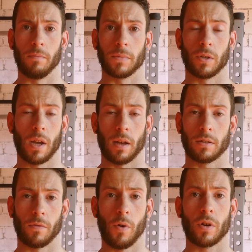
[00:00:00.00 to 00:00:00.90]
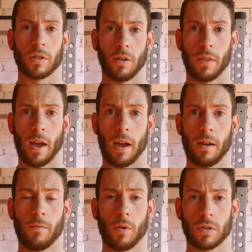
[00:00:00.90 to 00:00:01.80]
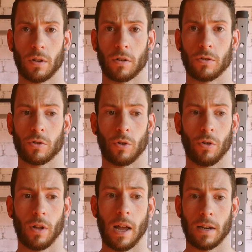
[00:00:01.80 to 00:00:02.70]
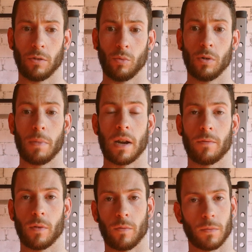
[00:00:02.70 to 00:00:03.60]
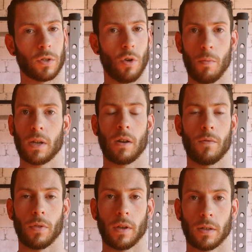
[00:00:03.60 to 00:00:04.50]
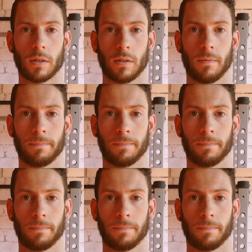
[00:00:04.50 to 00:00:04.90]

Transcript: So yeah, so focus on that, focus on control, and you will benefit from so many different things.